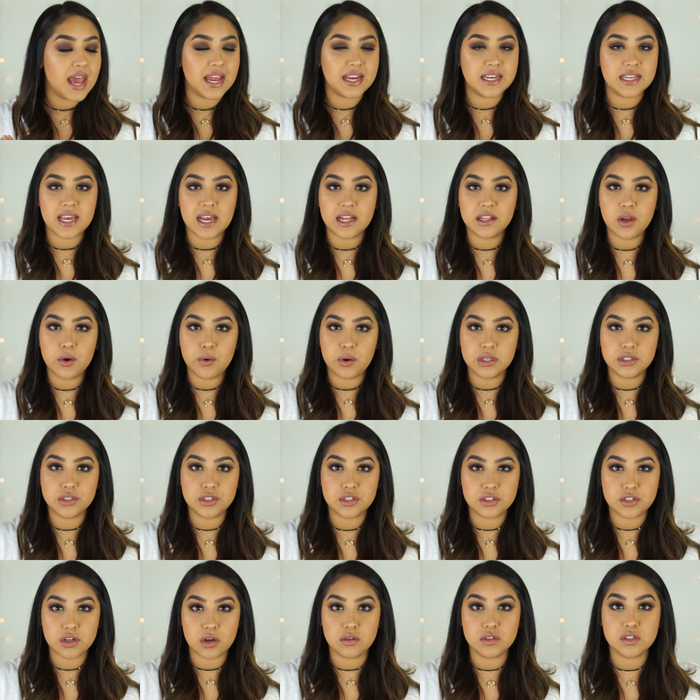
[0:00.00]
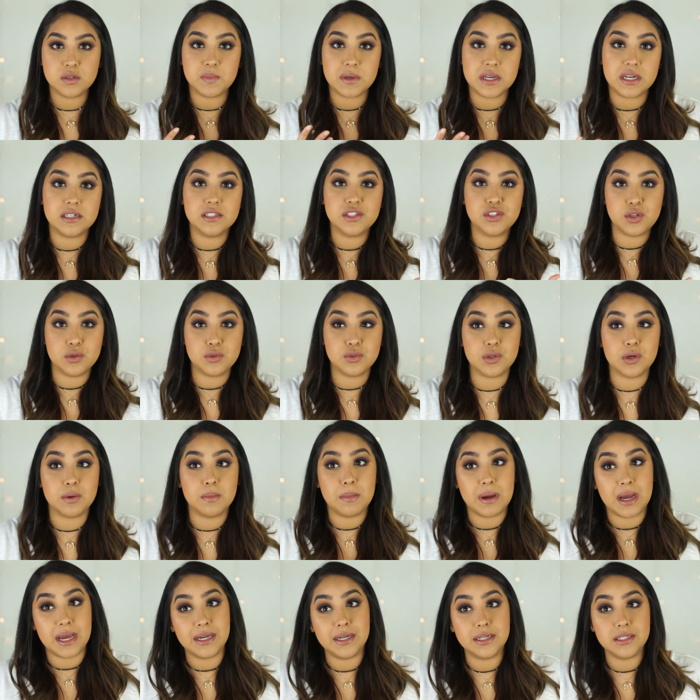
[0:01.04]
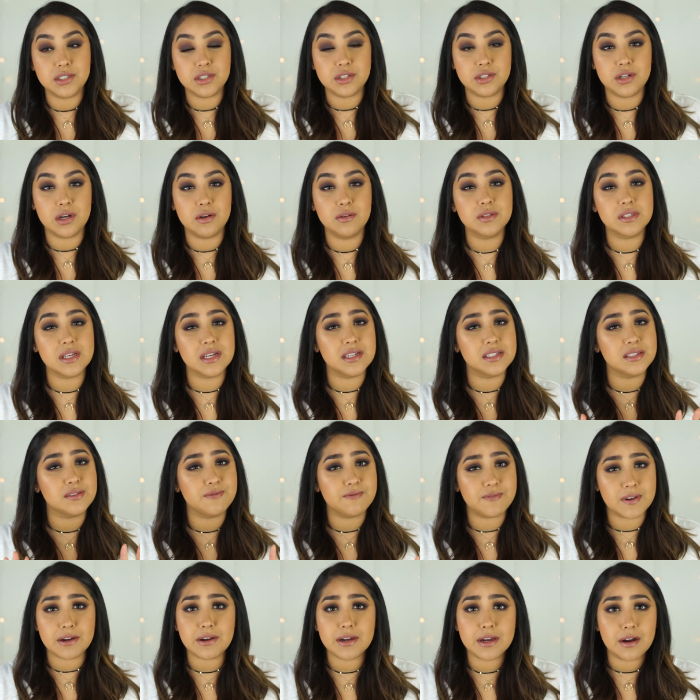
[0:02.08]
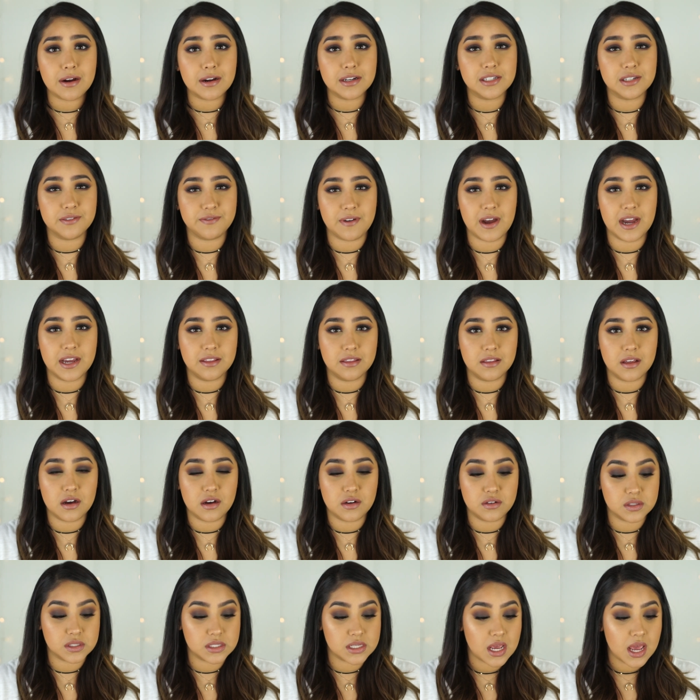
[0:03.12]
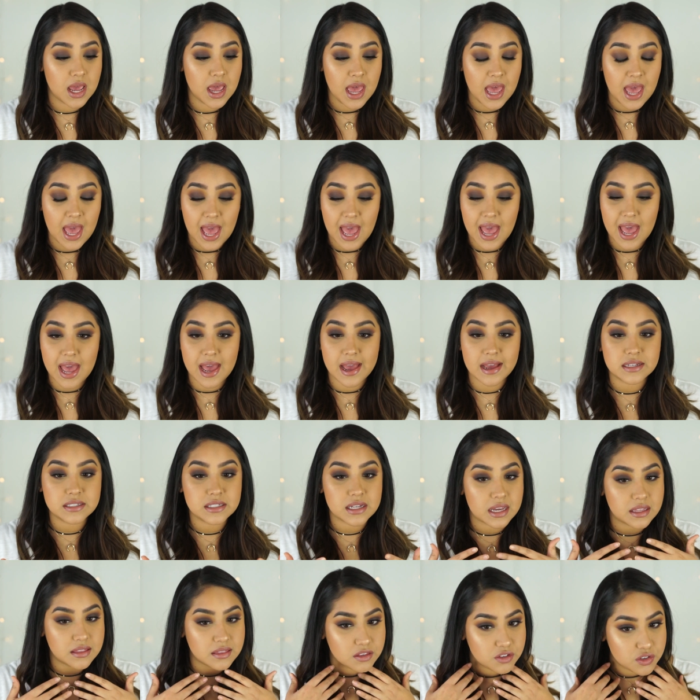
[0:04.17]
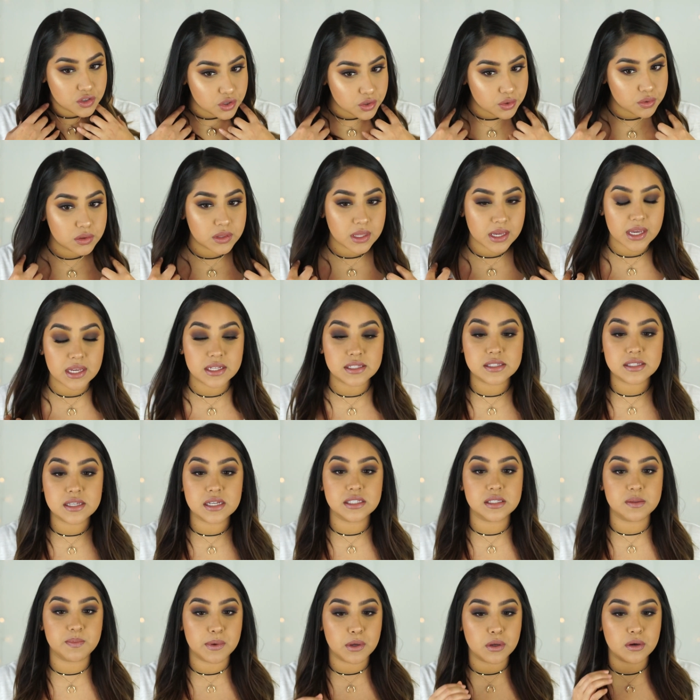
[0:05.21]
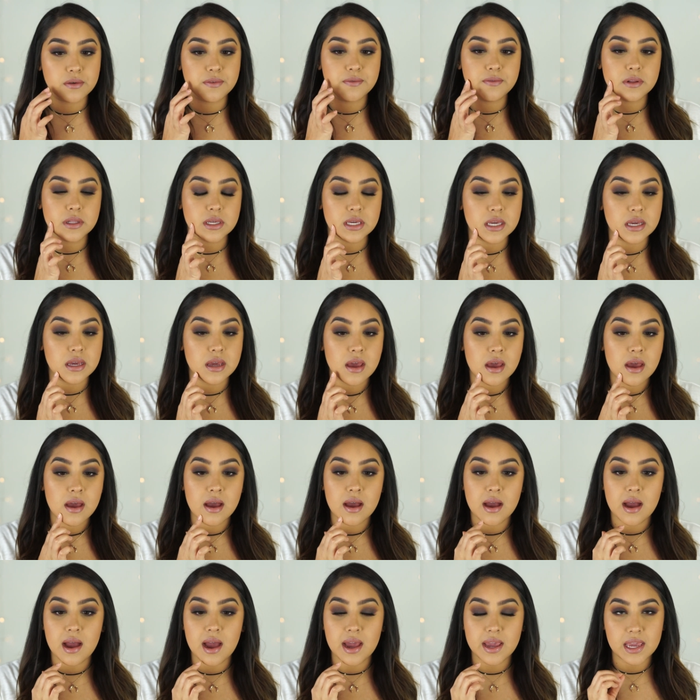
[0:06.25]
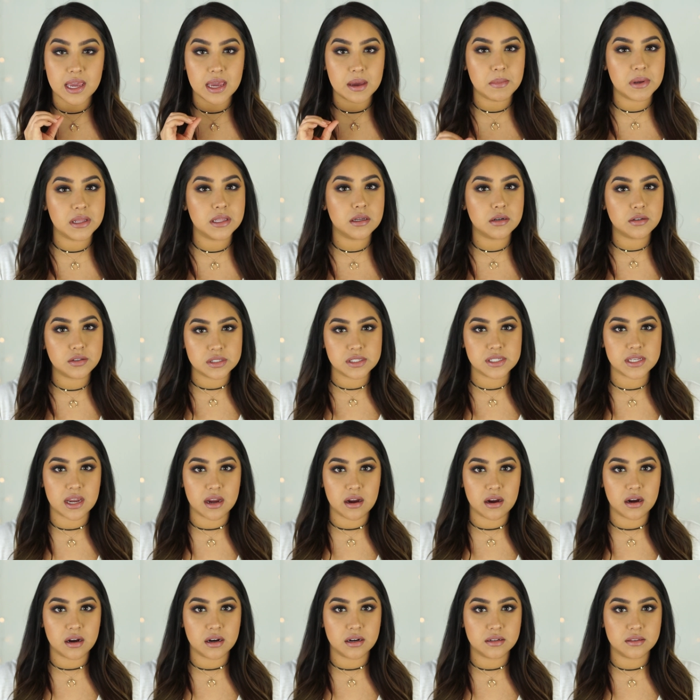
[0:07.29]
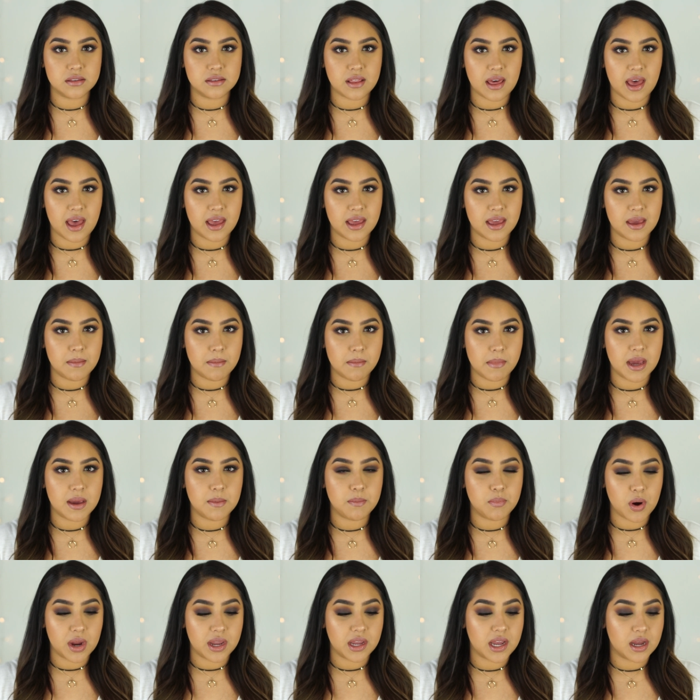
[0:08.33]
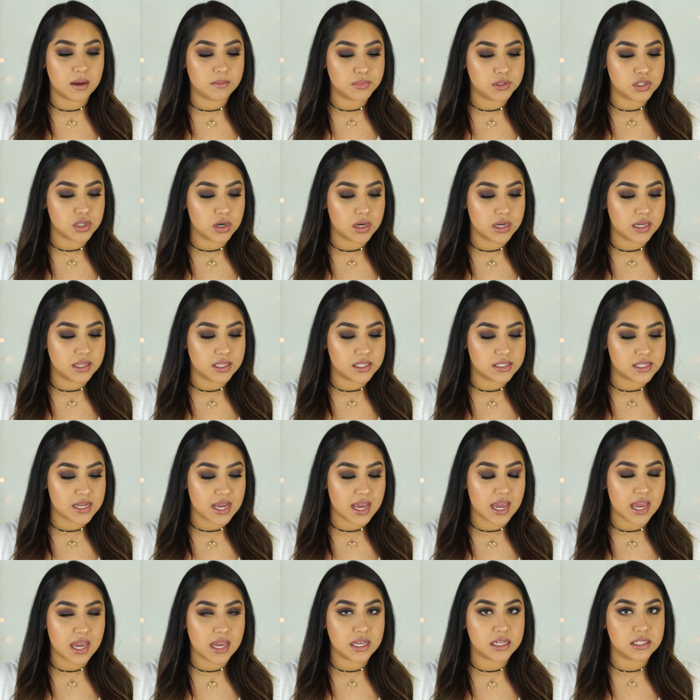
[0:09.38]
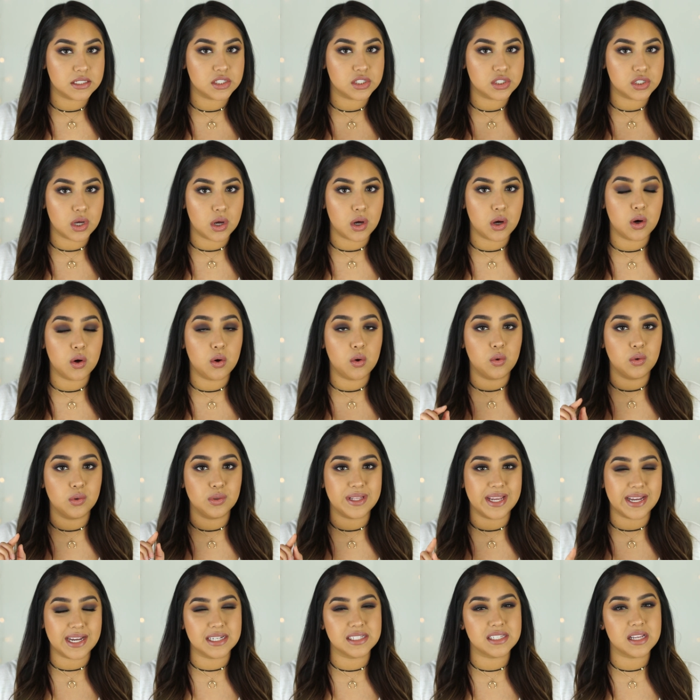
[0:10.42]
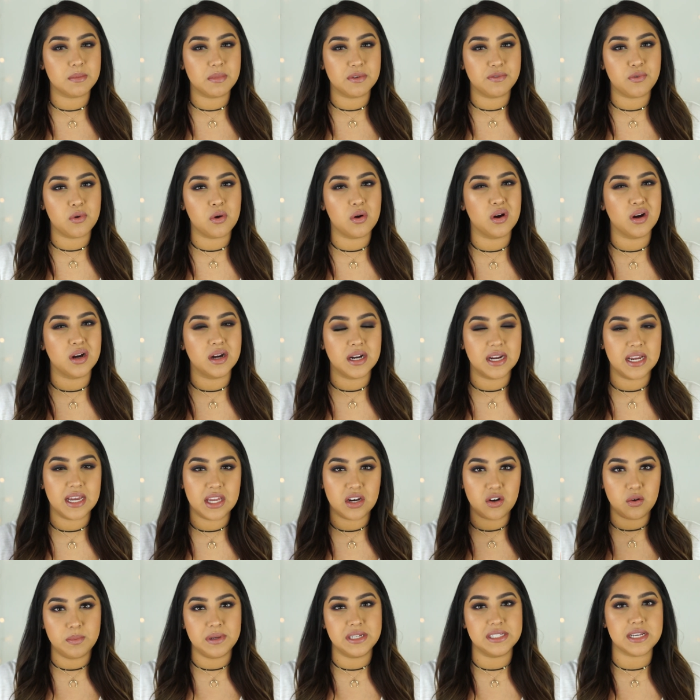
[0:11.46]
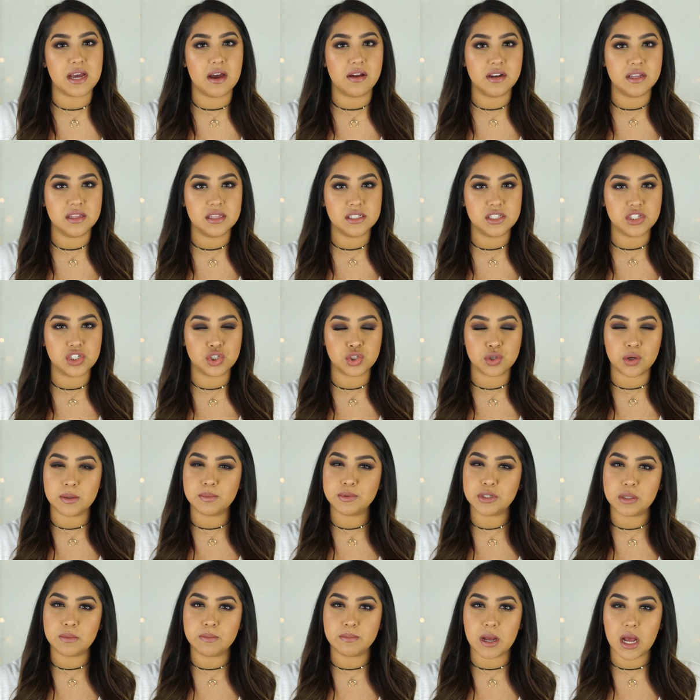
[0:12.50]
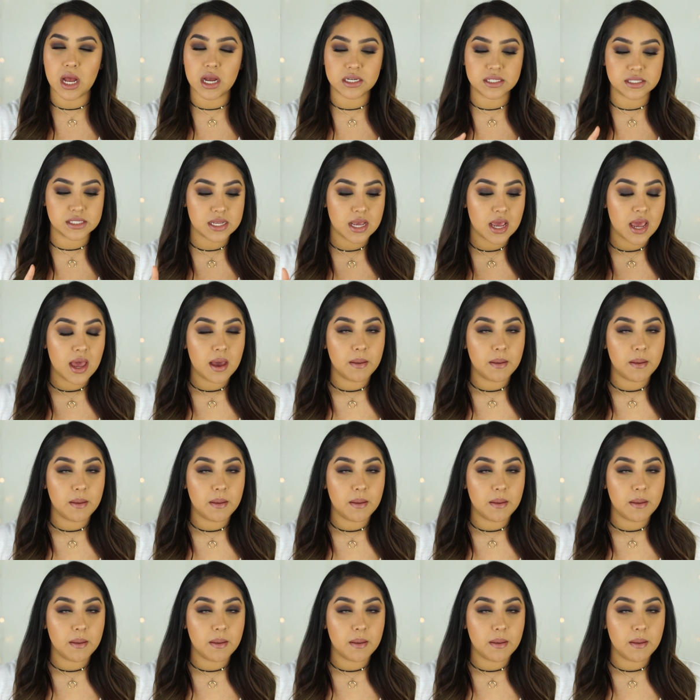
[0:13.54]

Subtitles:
and yellow undertones, because those are my undertones and it's very hard to find those. And I do think it sits beautifully. I am a little scared that it might break up during the day, so like I said before, it'll be down in the description box.